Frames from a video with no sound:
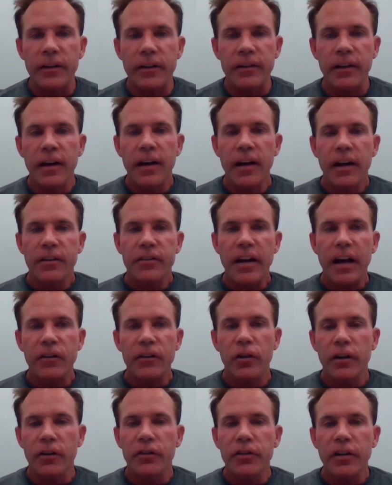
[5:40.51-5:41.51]
It's
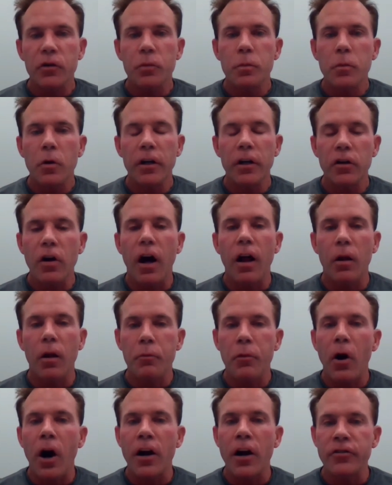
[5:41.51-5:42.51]
actually a $6 million
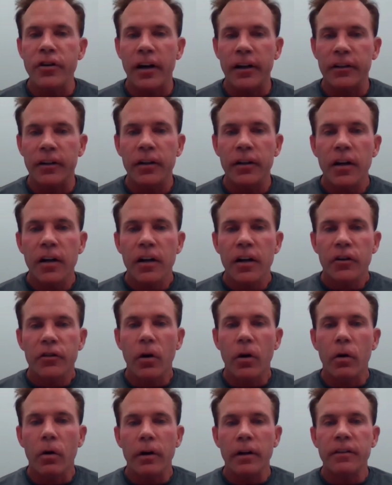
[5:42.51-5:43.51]
project.
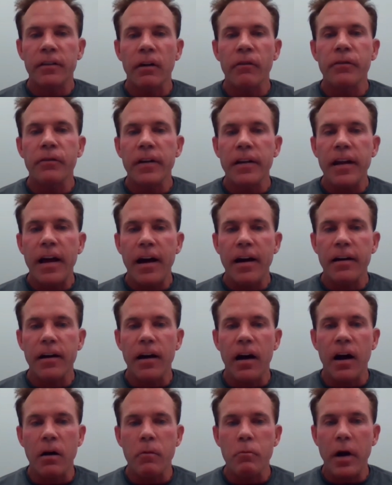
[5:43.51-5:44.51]
So it's something that
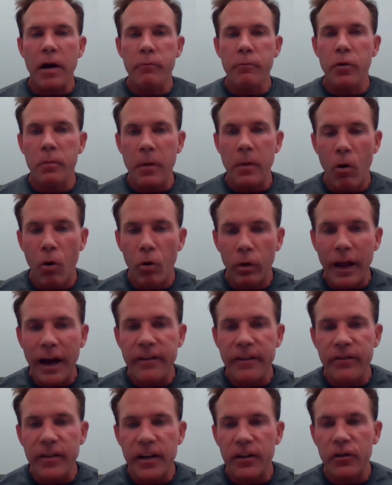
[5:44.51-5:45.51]
I put my whole
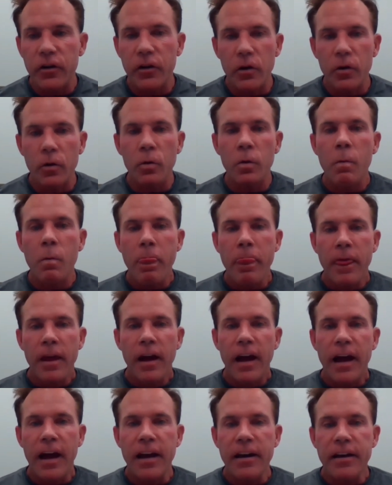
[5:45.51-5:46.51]
life into,
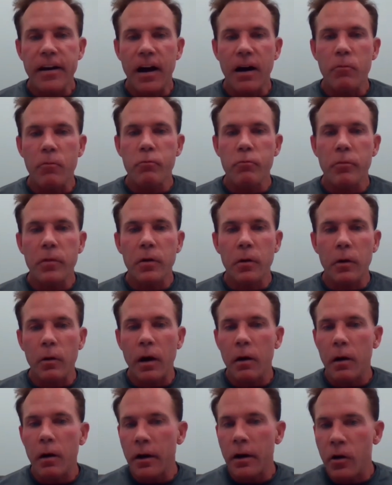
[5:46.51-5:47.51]
and
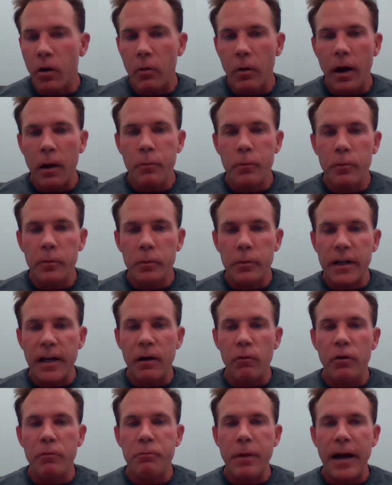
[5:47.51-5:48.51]
I
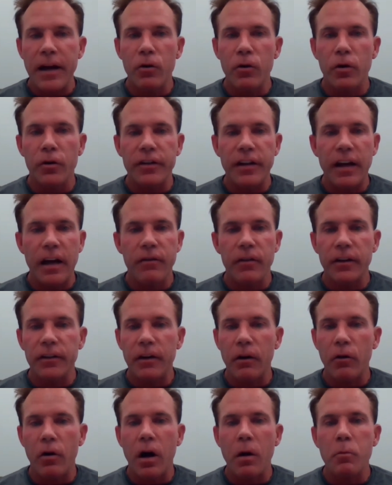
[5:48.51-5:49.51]
did it with Bangor
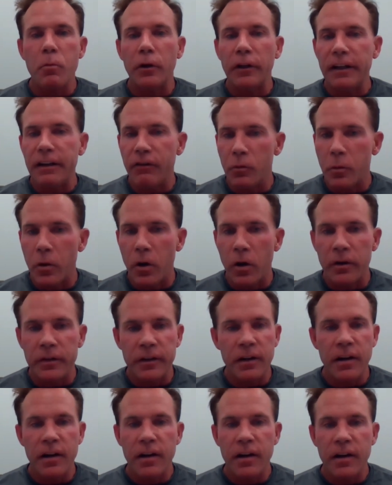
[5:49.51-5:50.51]
Savings. They were unbelievable,
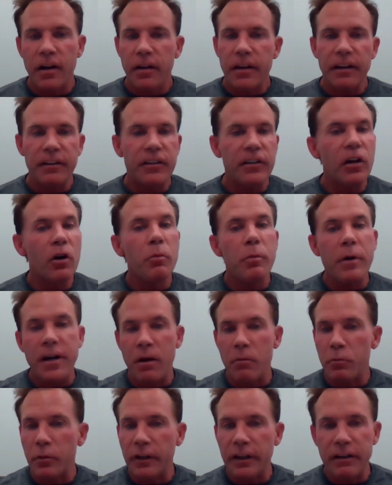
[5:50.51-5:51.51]
and they've still been
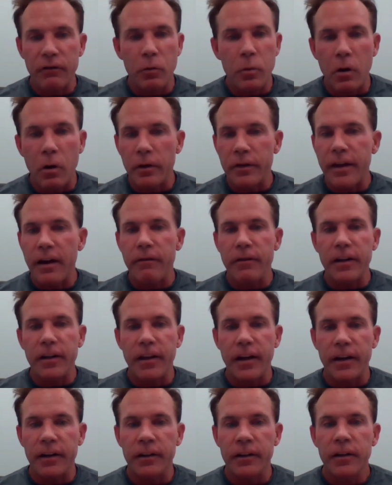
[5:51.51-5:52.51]
unbelievable with
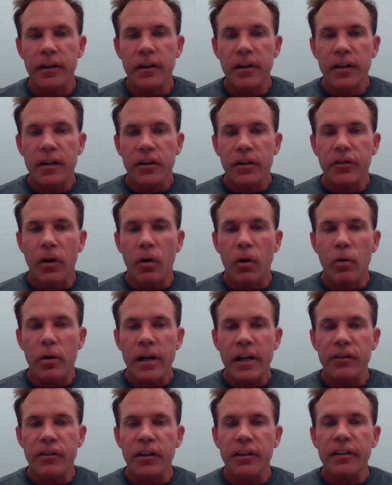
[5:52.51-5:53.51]
everything. So
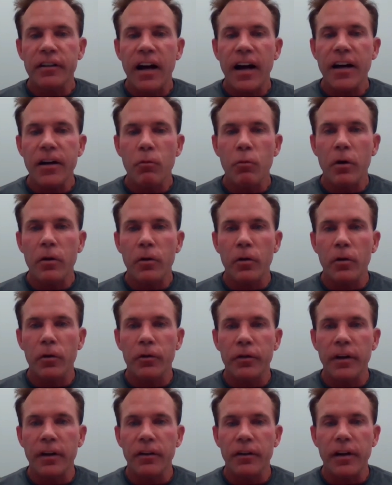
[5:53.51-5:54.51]
it's just kind of one of
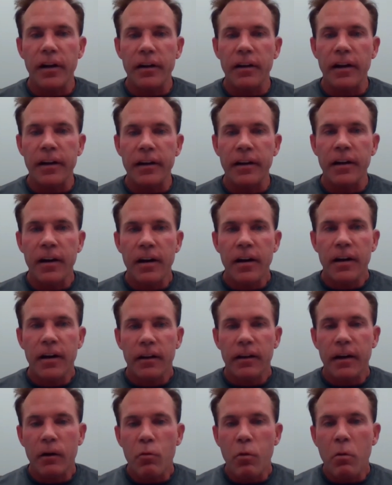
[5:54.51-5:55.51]
those things like
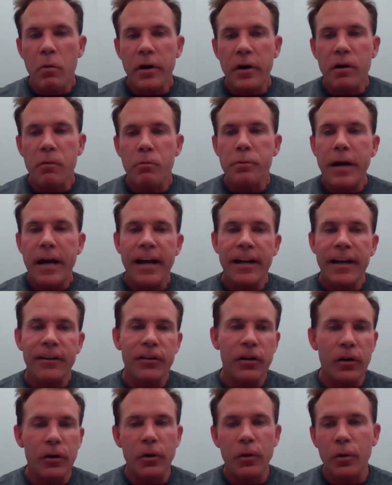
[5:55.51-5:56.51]
when we're
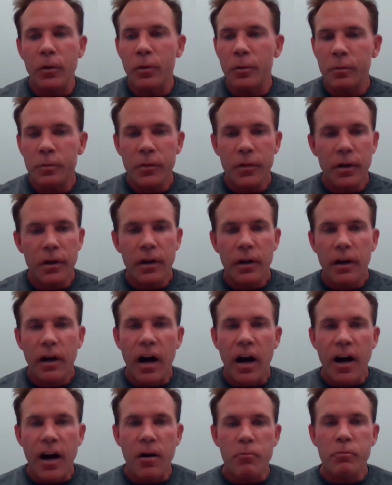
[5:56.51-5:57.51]
compared to
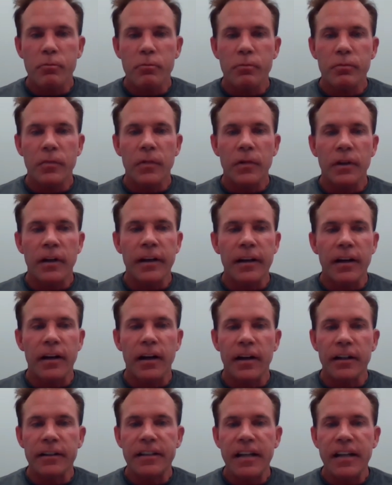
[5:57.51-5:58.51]
like
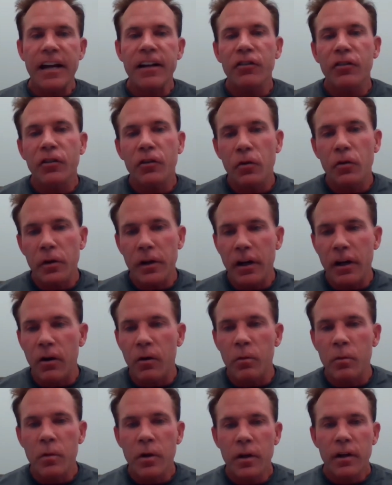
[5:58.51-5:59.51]
a dance
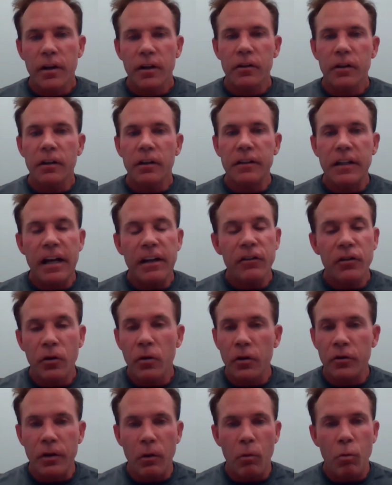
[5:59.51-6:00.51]
studio. Dance
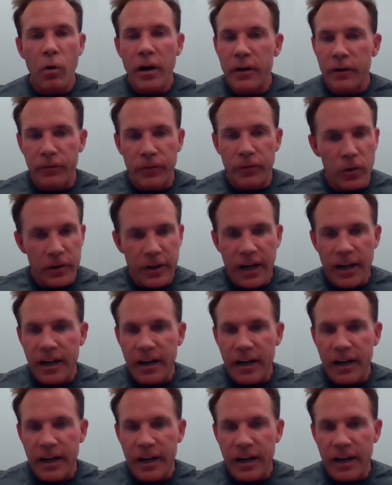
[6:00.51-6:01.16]
studios are wonderful.